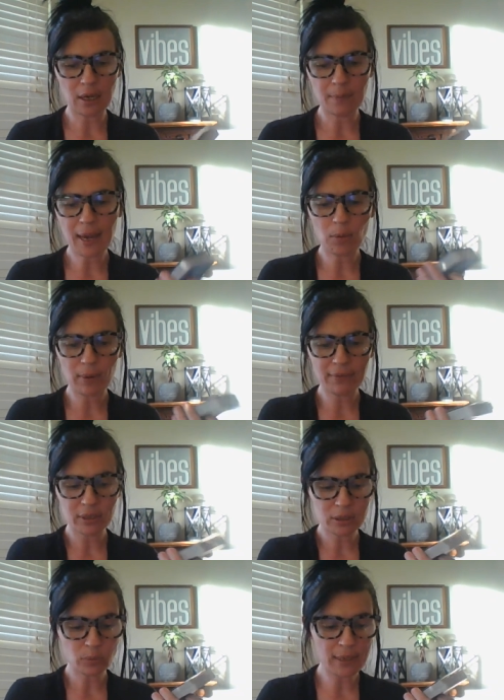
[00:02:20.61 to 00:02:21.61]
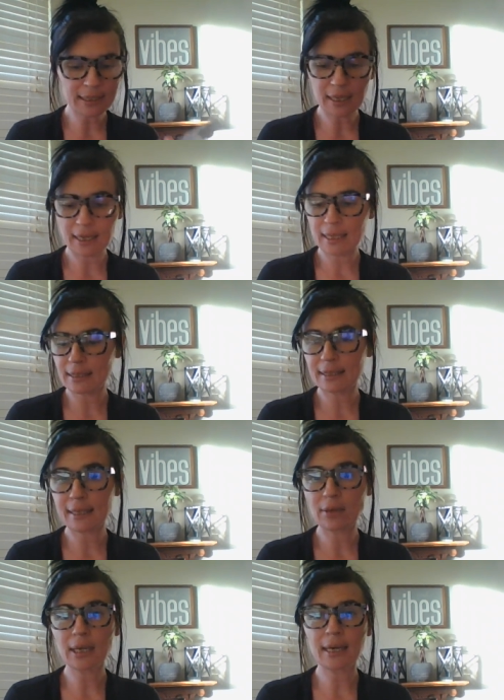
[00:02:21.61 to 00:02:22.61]
Um, however, this resonates, it
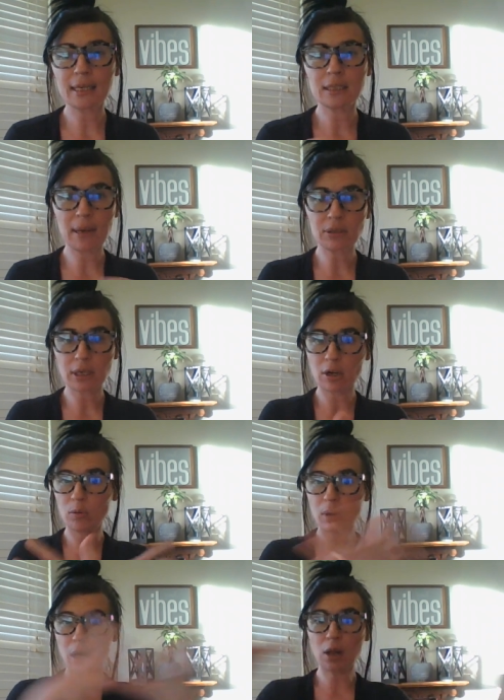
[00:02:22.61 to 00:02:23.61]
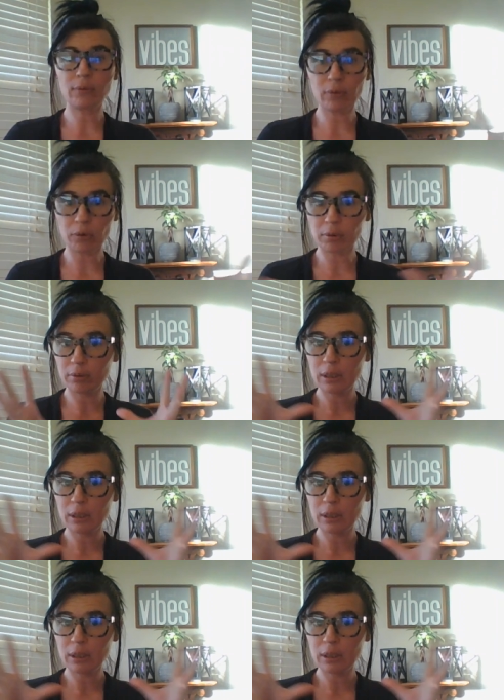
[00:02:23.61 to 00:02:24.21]
sounds like it's about to go all over.